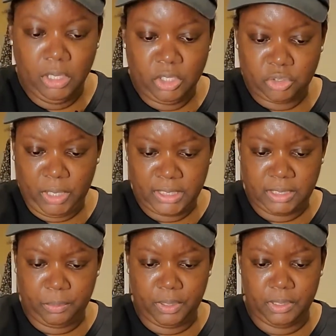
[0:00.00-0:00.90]
So I said,
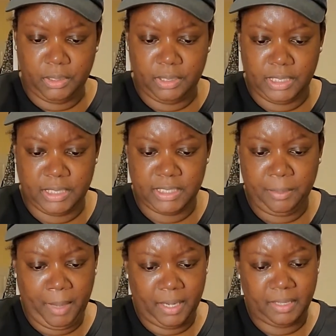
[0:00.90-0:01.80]
well, is this
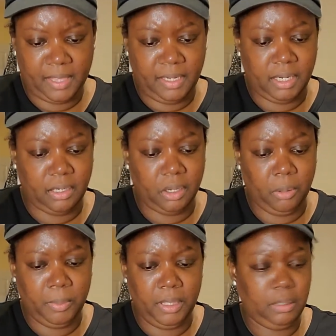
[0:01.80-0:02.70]
somebody that think they
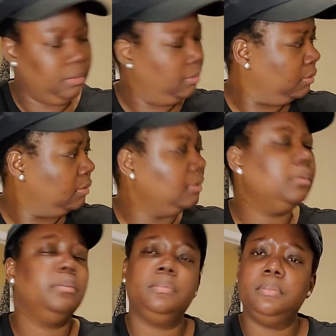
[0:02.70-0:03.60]
know me?
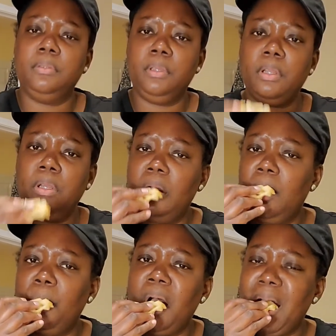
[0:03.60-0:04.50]
You know, or
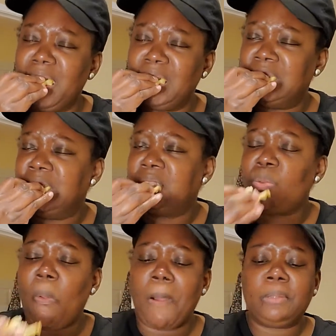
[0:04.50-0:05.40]
what?
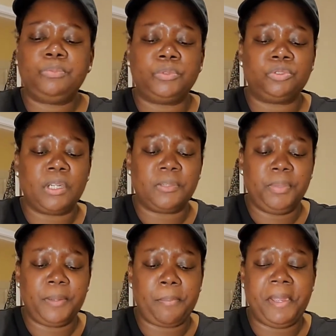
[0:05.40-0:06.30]
I'm trying to
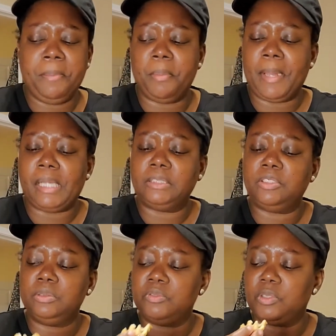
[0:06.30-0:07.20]
pick people out.
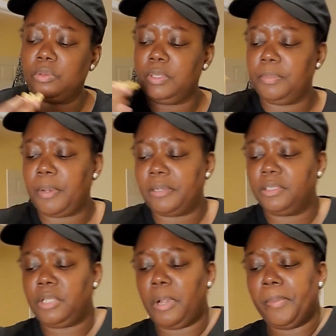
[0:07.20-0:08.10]
She said, do this
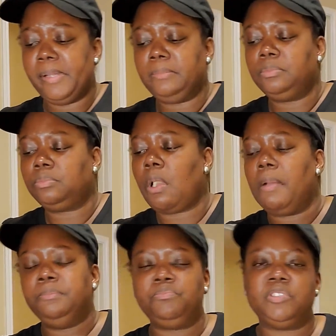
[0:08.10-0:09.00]
person know me?
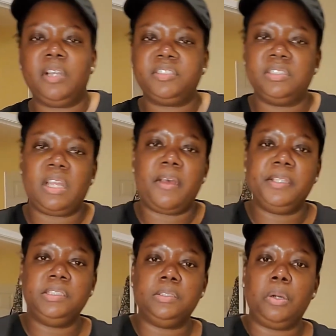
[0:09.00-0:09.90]
I said, nah,
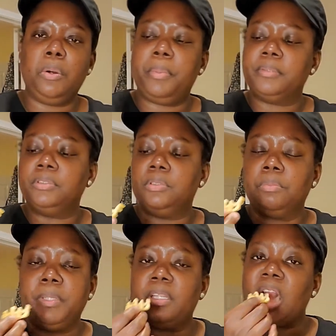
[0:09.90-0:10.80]
ain't no old person know
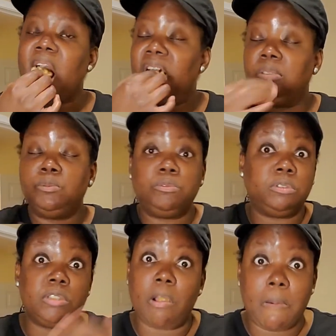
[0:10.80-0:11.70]
me.
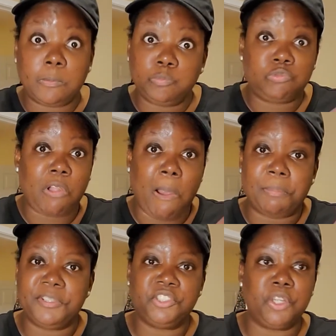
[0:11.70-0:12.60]
You know,
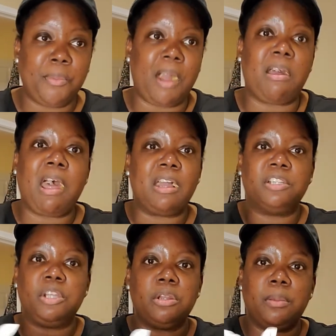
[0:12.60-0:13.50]
especially know my car, because
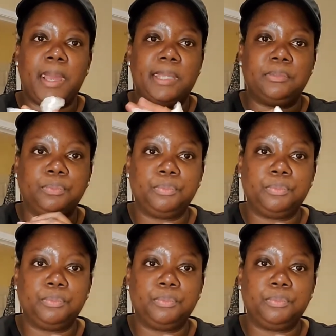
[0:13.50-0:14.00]
don't nobody,